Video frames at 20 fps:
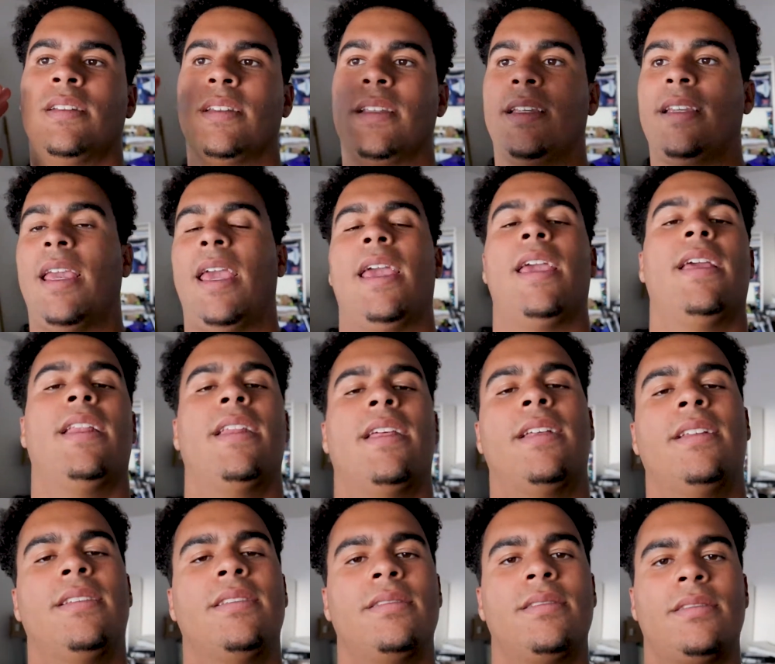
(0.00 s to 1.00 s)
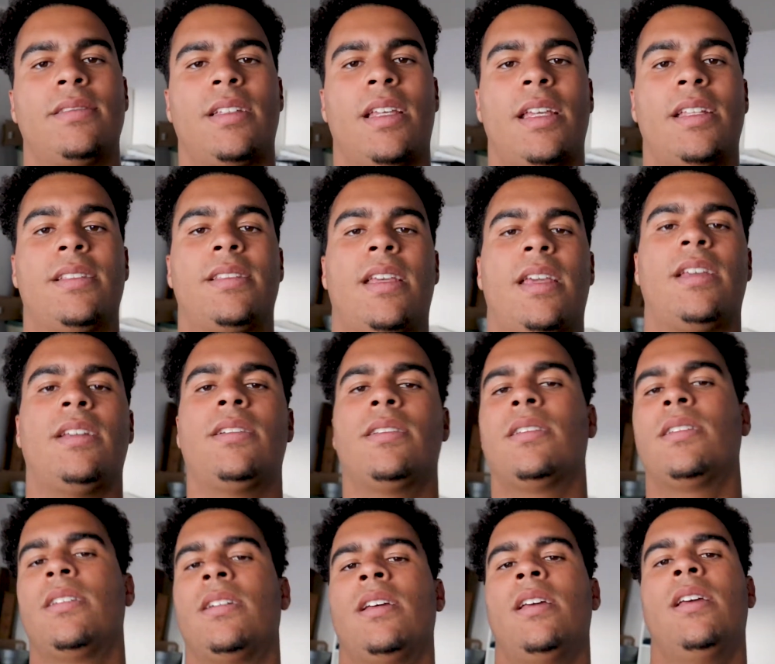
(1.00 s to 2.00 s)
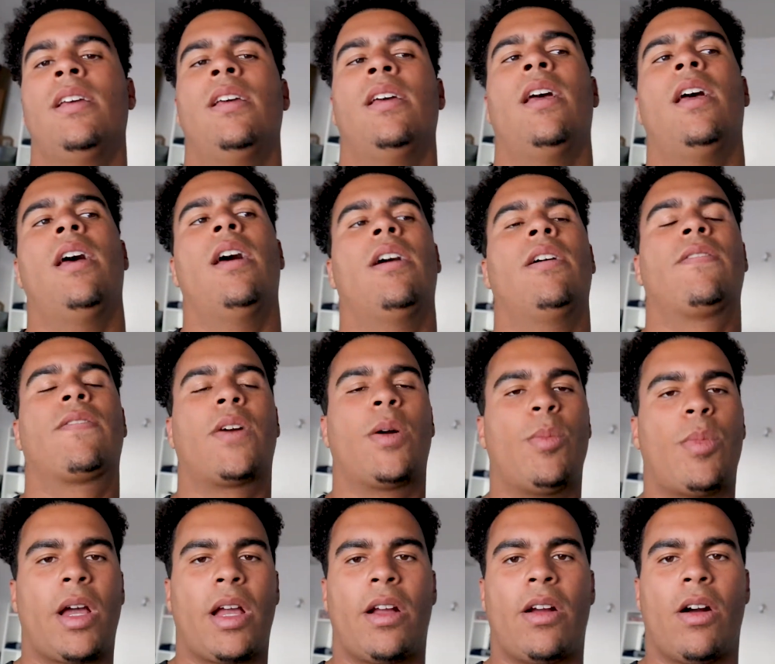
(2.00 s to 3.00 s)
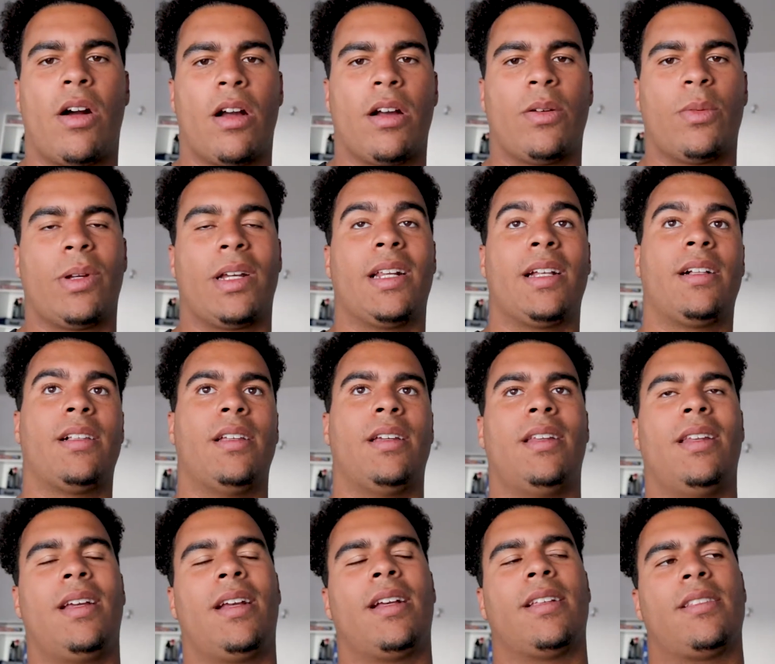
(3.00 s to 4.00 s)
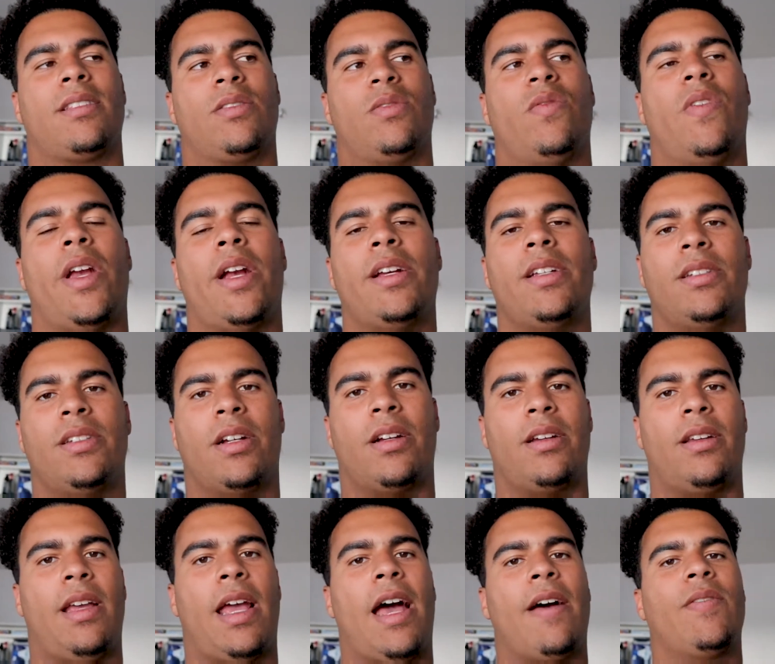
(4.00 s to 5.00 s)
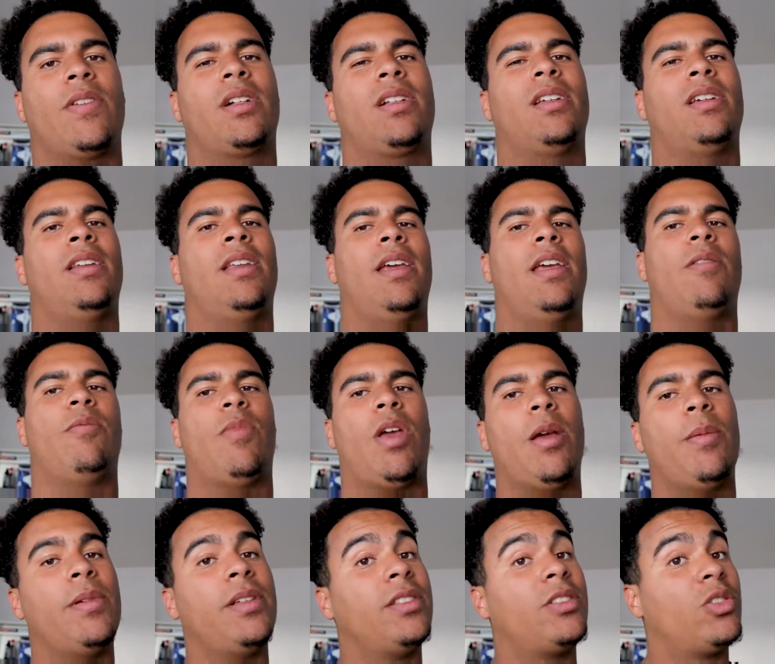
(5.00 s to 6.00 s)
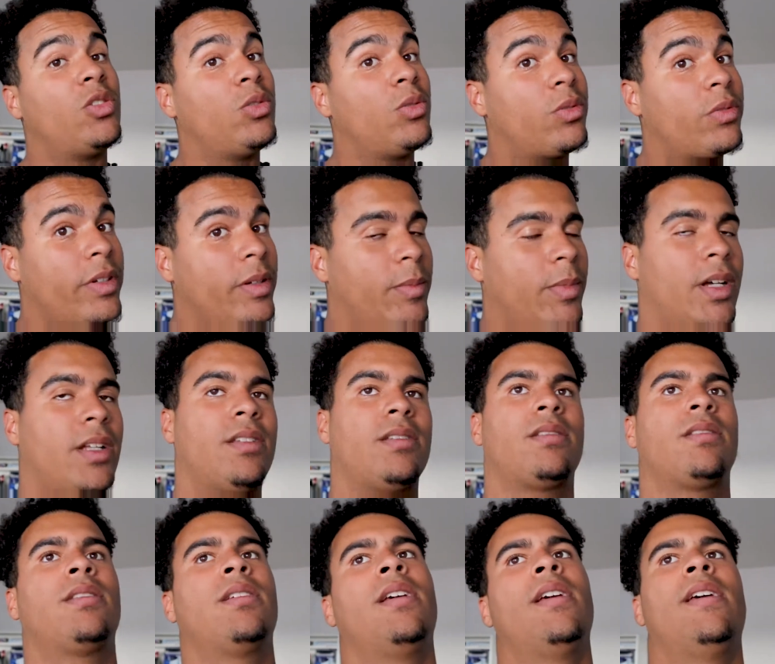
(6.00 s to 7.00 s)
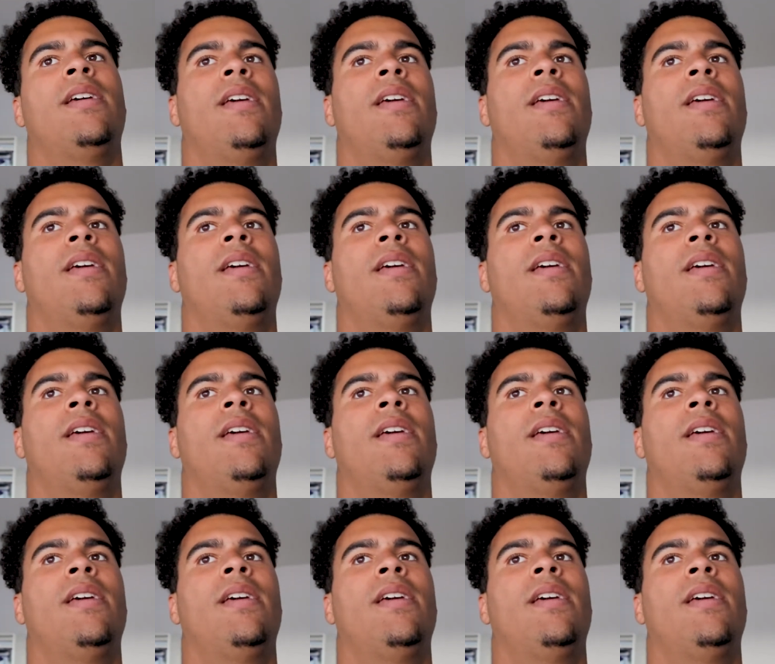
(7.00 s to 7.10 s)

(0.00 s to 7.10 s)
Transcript: the K&N intake from my car. We're gonna clean it because it's very dirty. I haven't cleaned it in maybe 2-3 months.